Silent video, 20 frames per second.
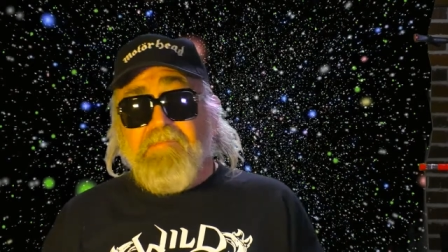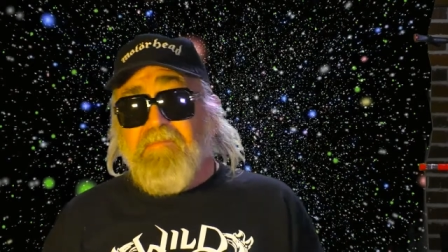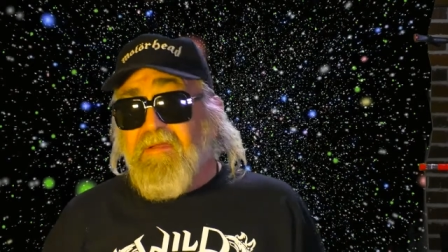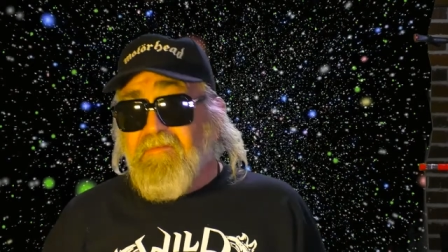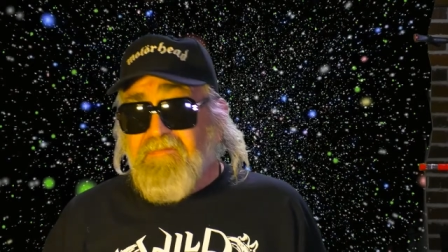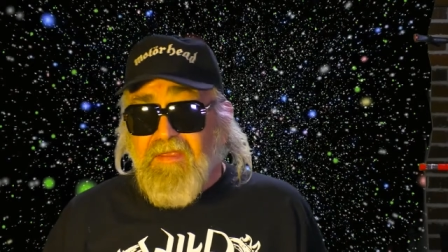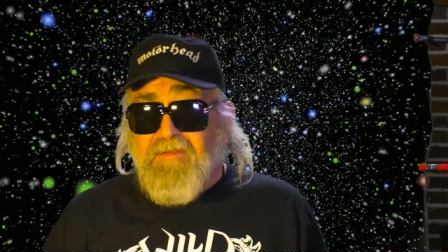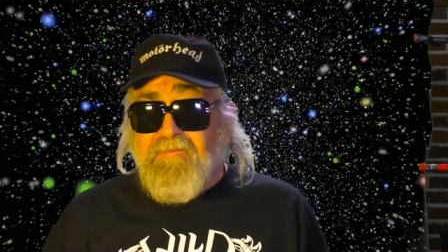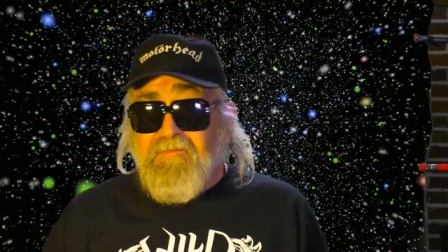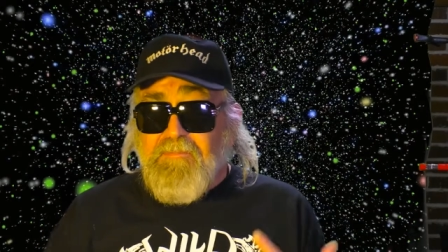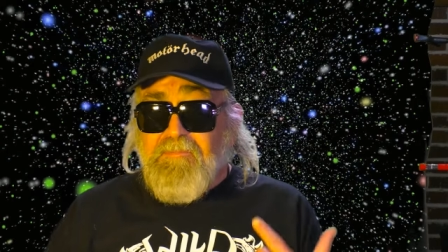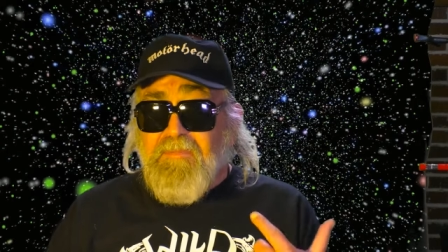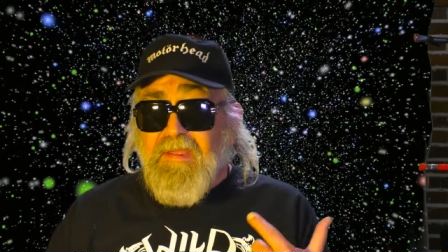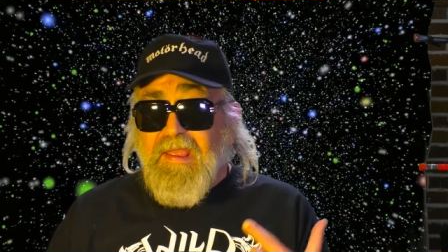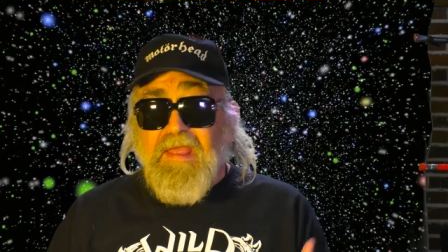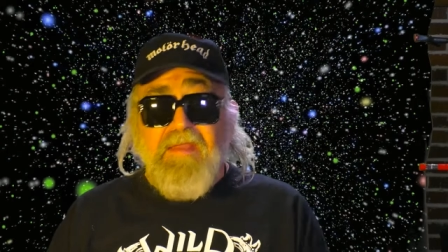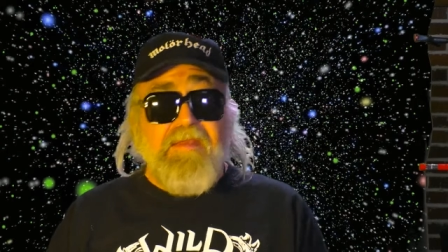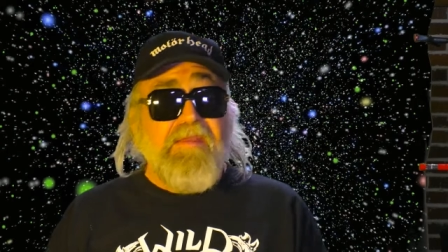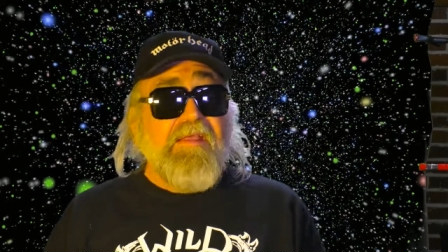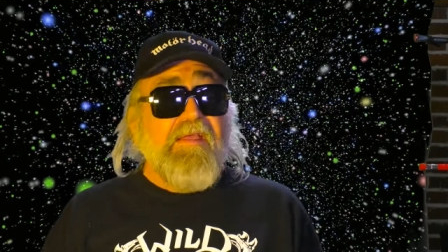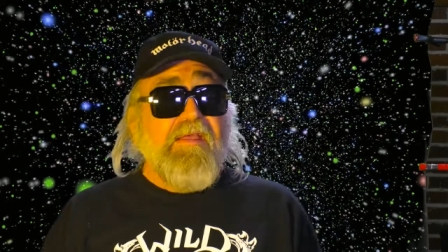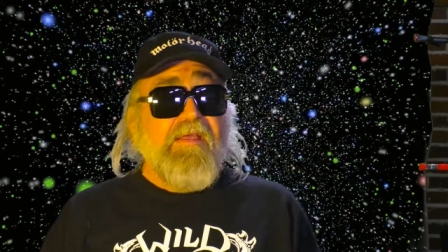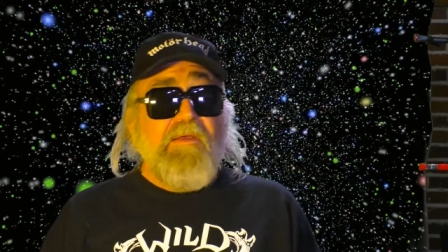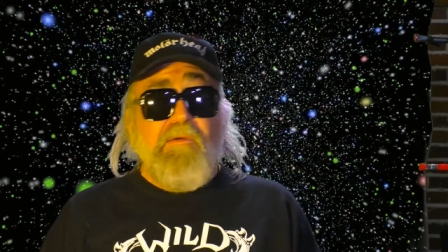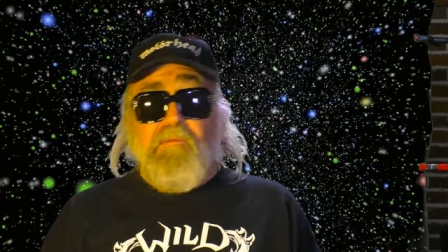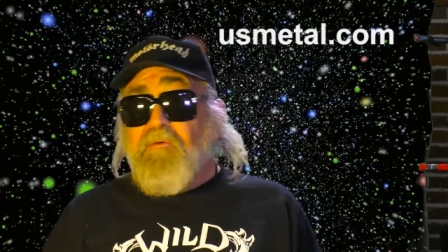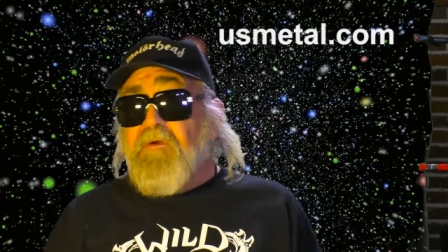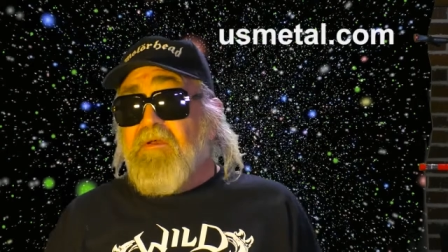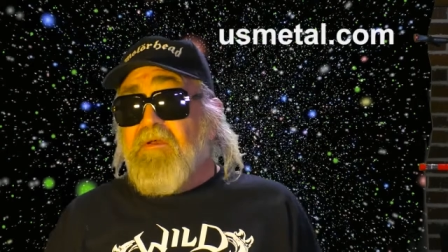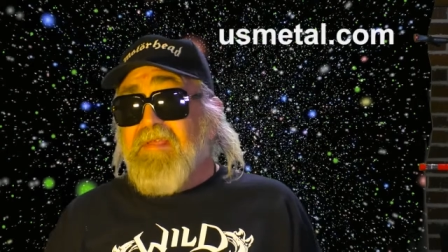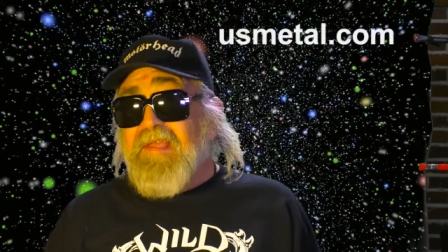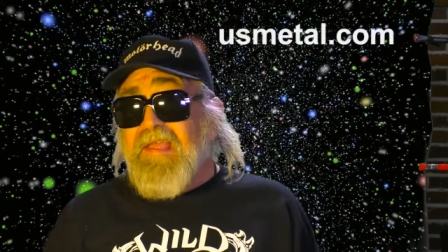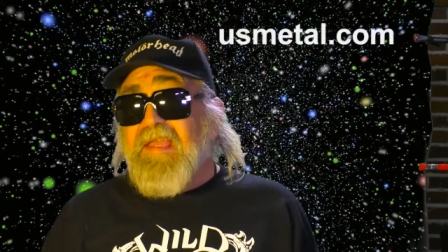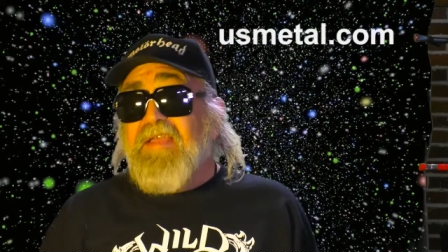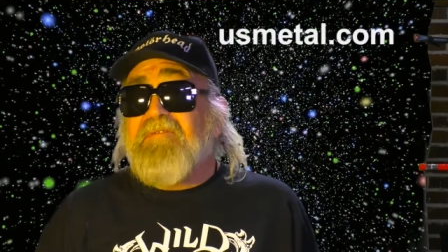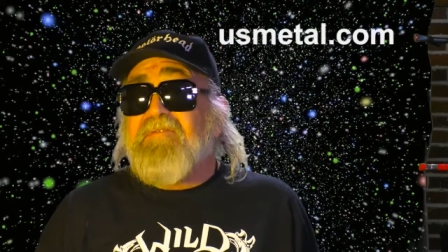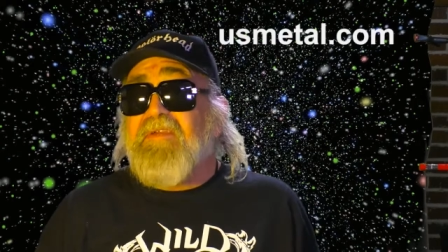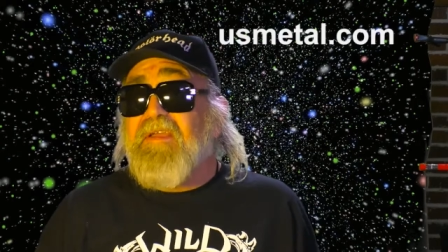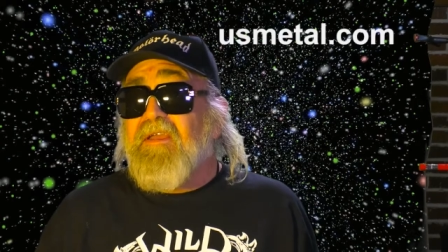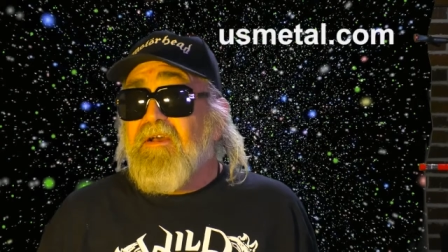my favorite band, with
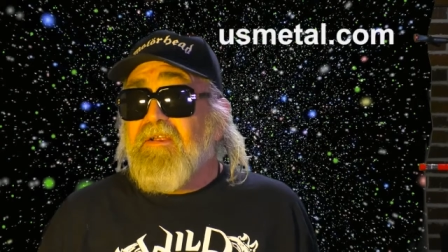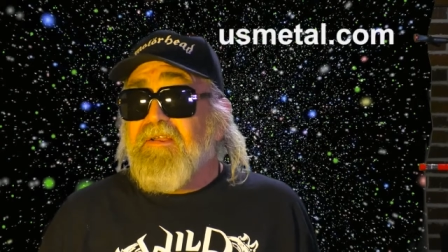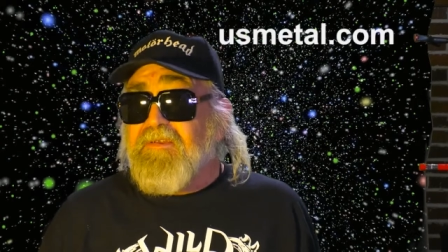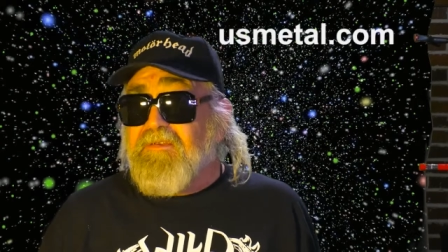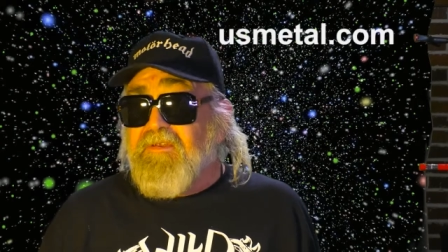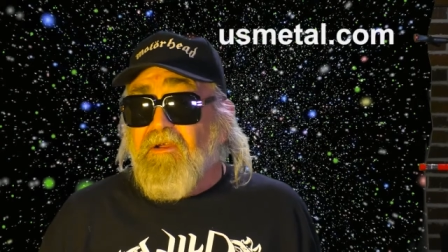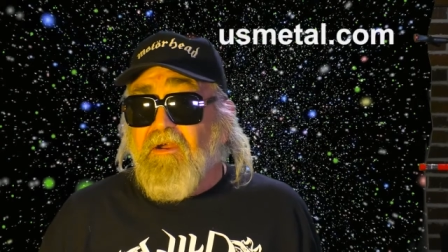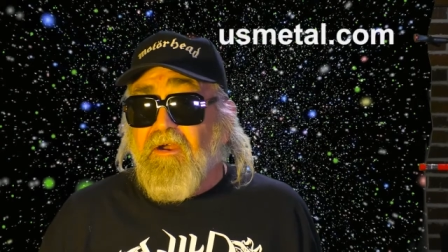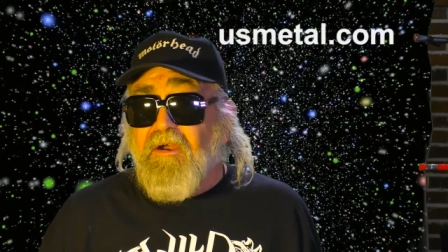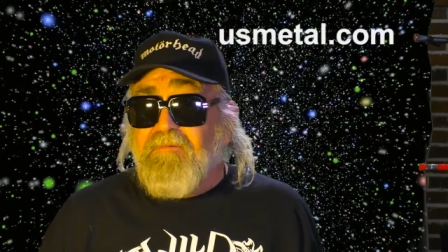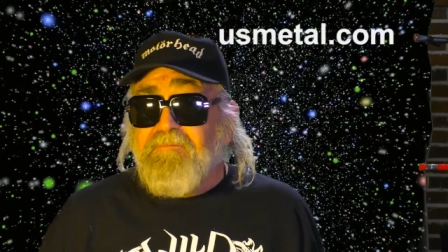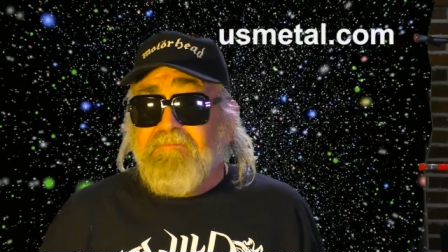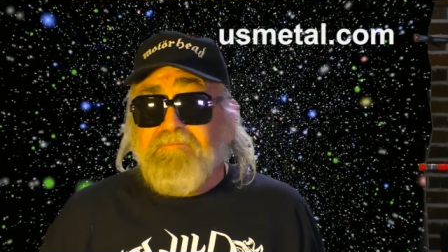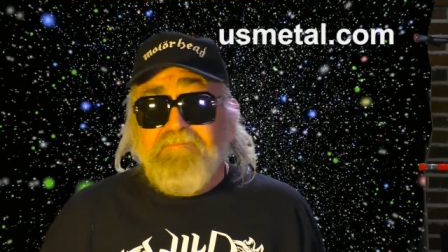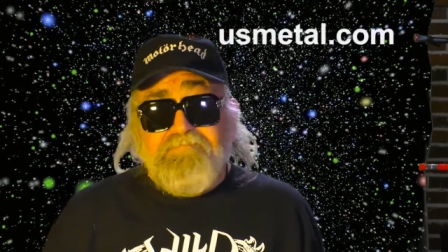Yngwie on guitar.